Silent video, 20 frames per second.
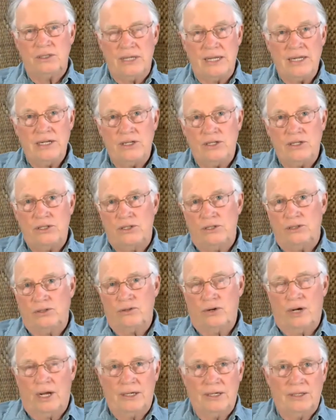sense to
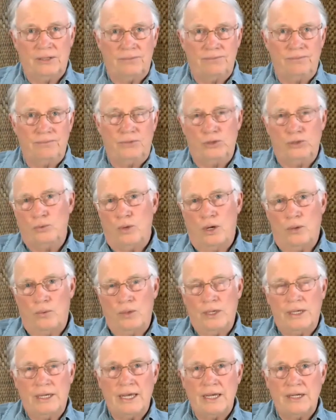try to do what
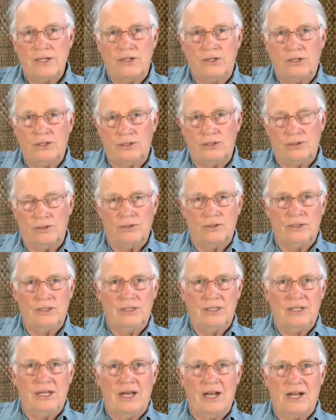we can to
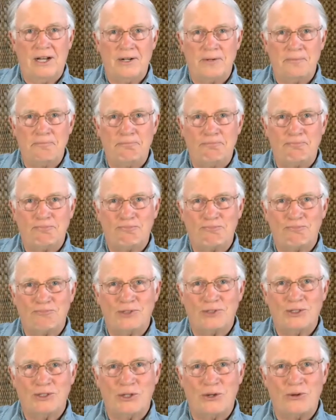um,
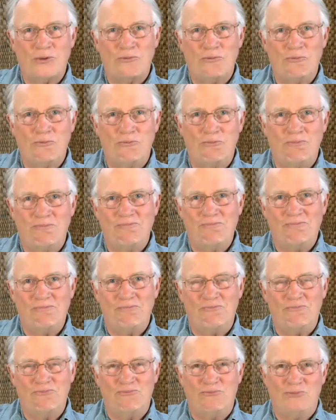sort of
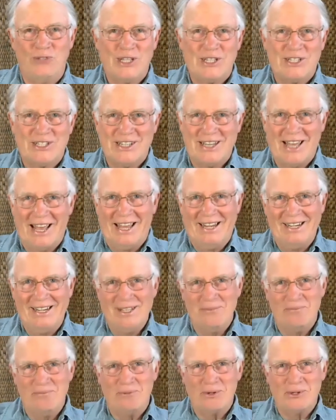fix that,
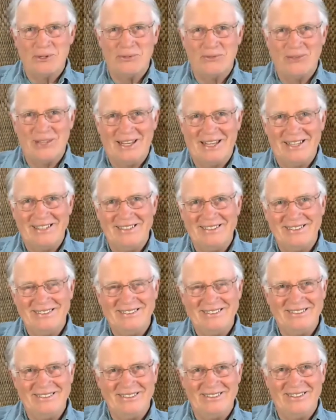improve that.
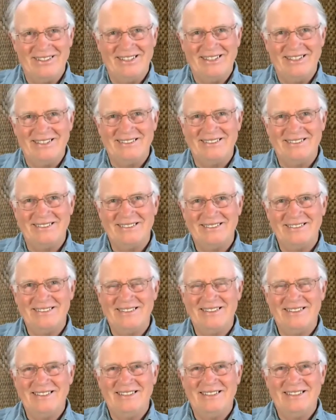
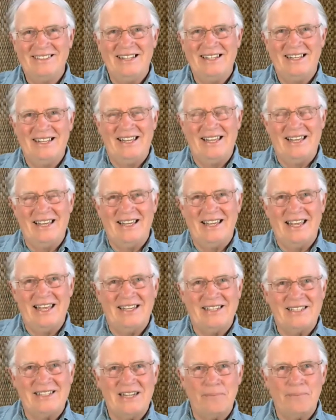Right?
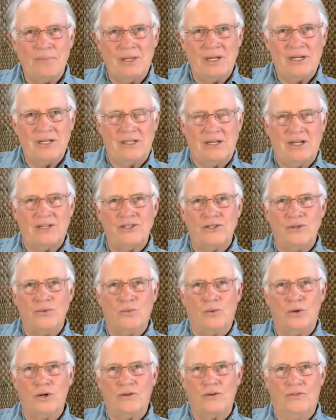Except that it
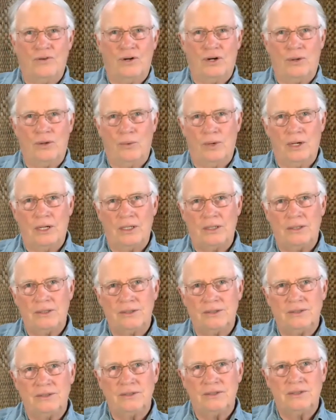doesn't work very well.
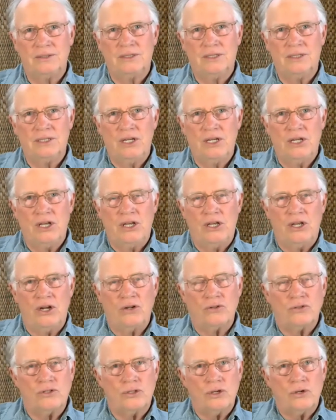
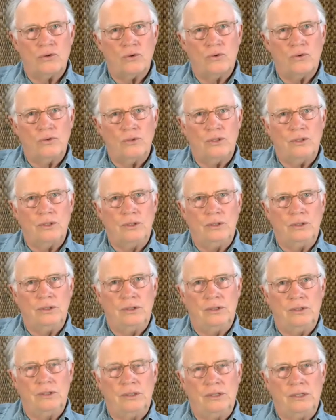So
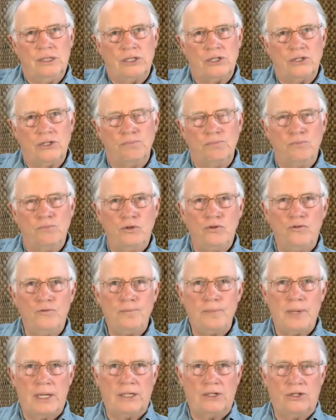this
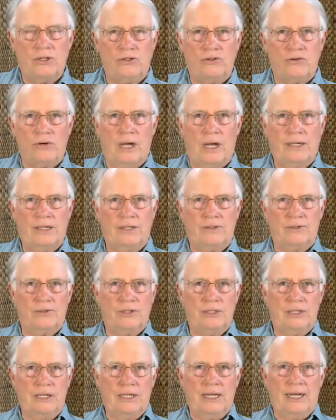movement to try to,
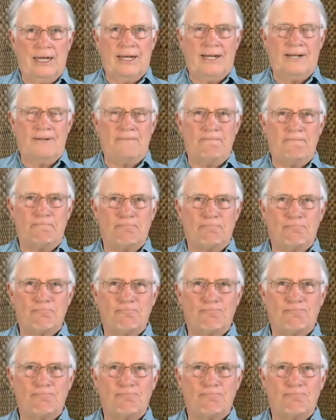um,